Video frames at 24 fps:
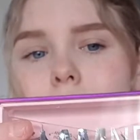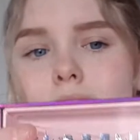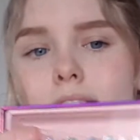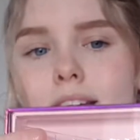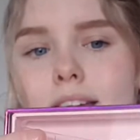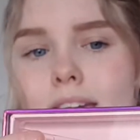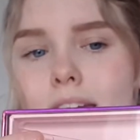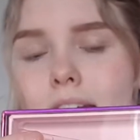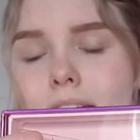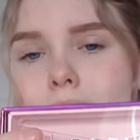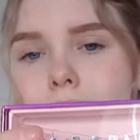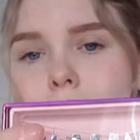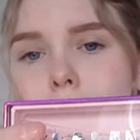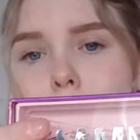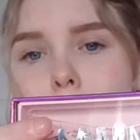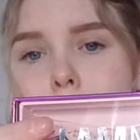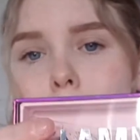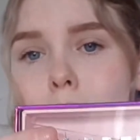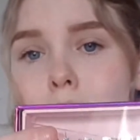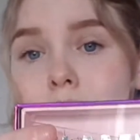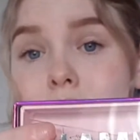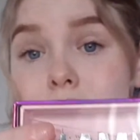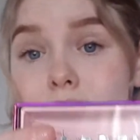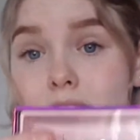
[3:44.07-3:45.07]
again I'm
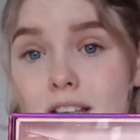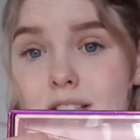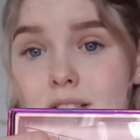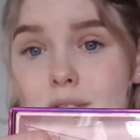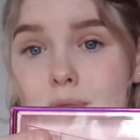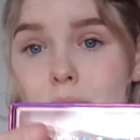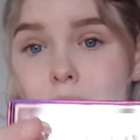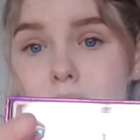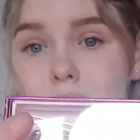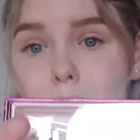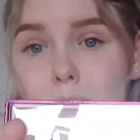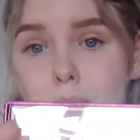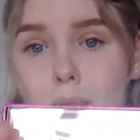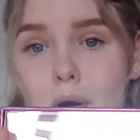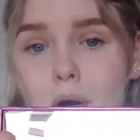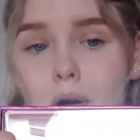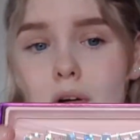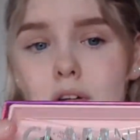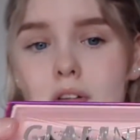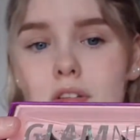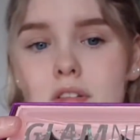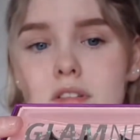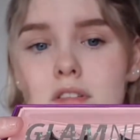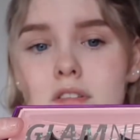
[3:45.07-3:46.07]
obsessed with the
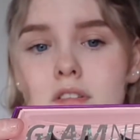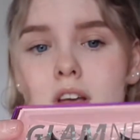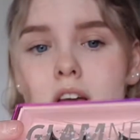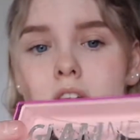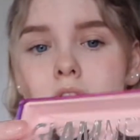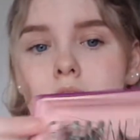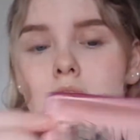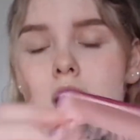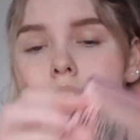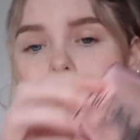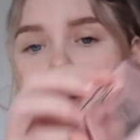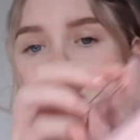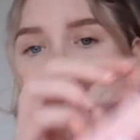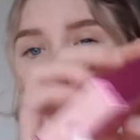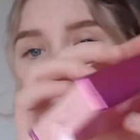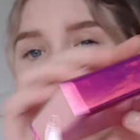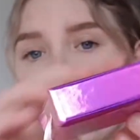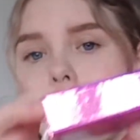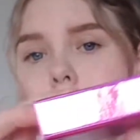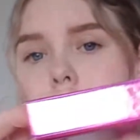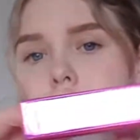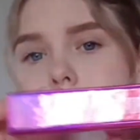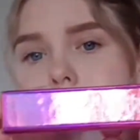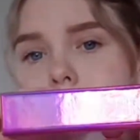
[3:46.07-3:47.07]
box,
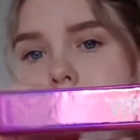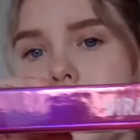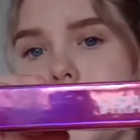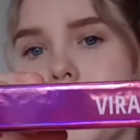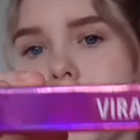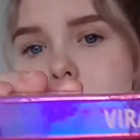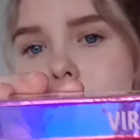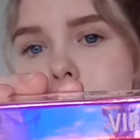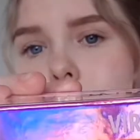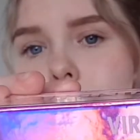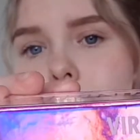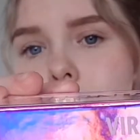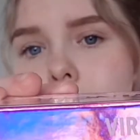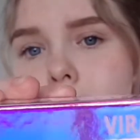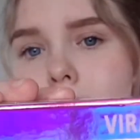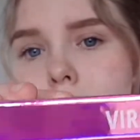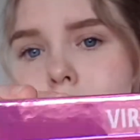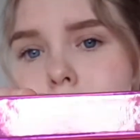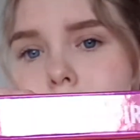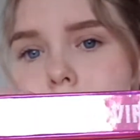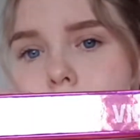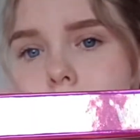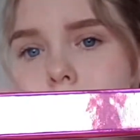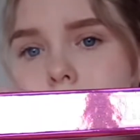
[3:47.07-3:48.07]
were the
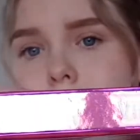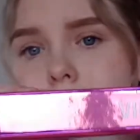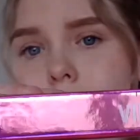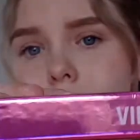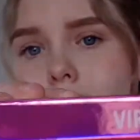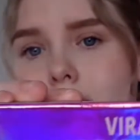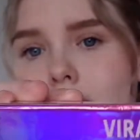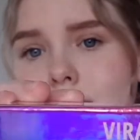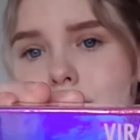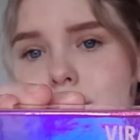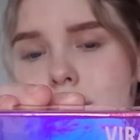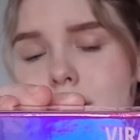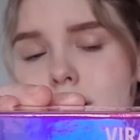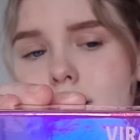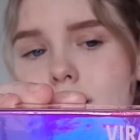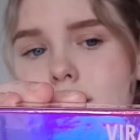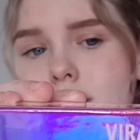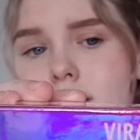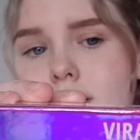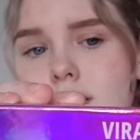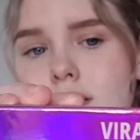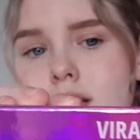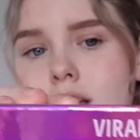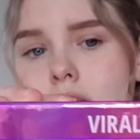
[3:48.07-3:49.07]
Viral
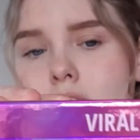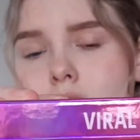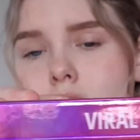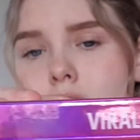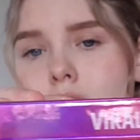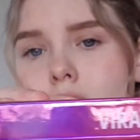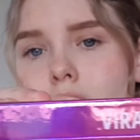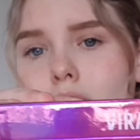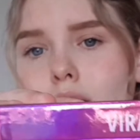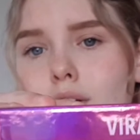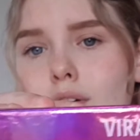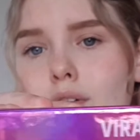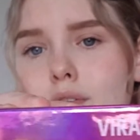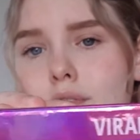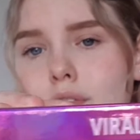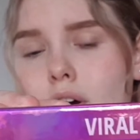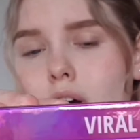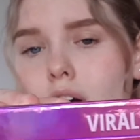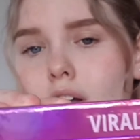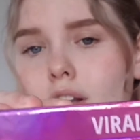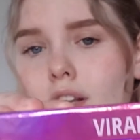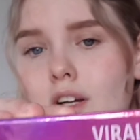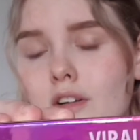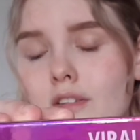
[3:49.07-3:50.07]
Lashes. I love the
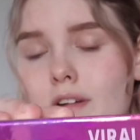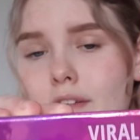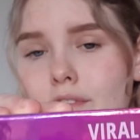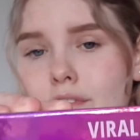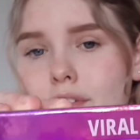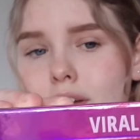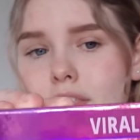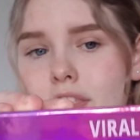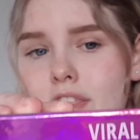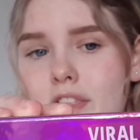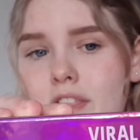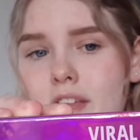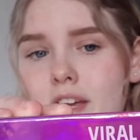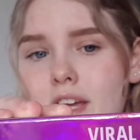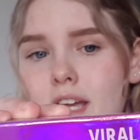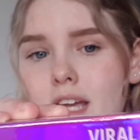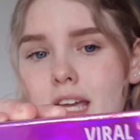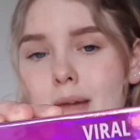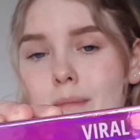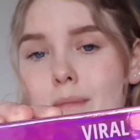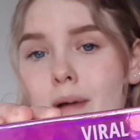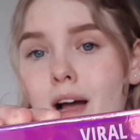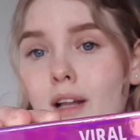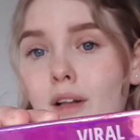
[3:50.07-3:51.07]
holographic
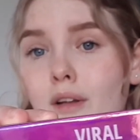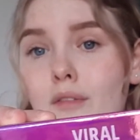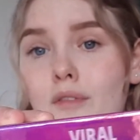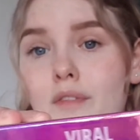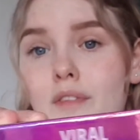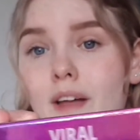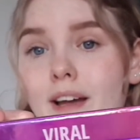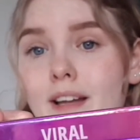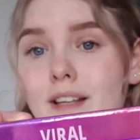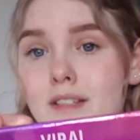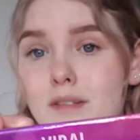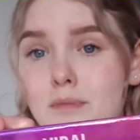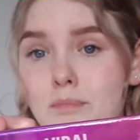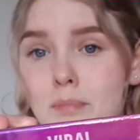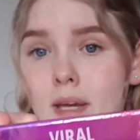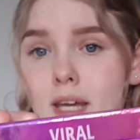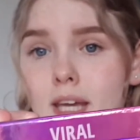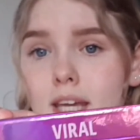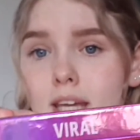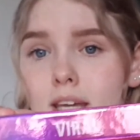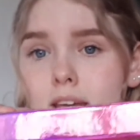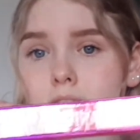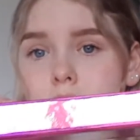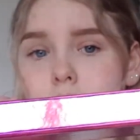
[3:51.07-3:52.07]
theme. I love that it's
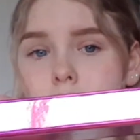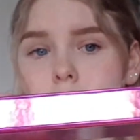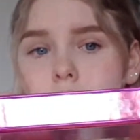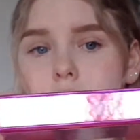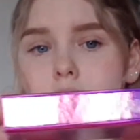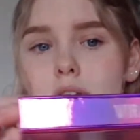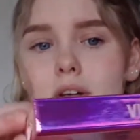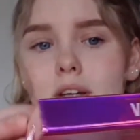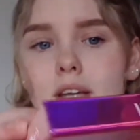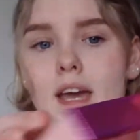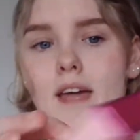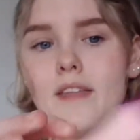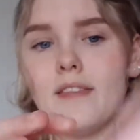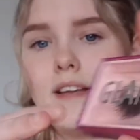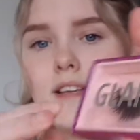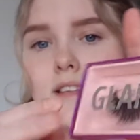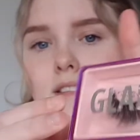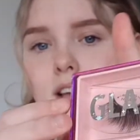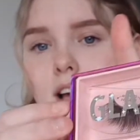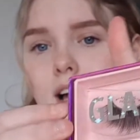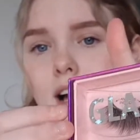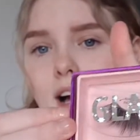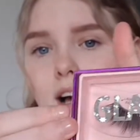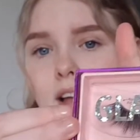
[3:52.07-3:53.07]
pink. So yeah,
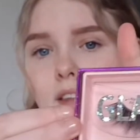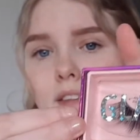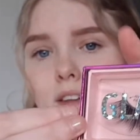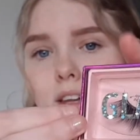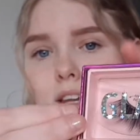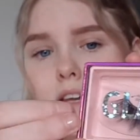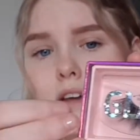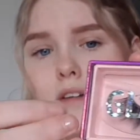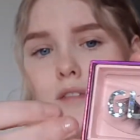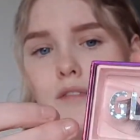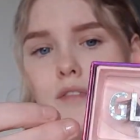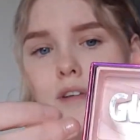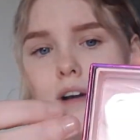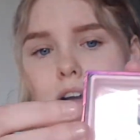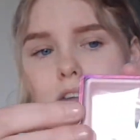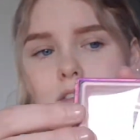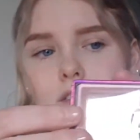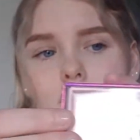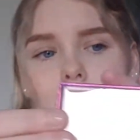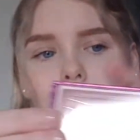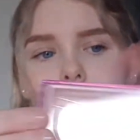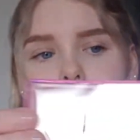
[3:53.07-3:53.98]
these are the Viral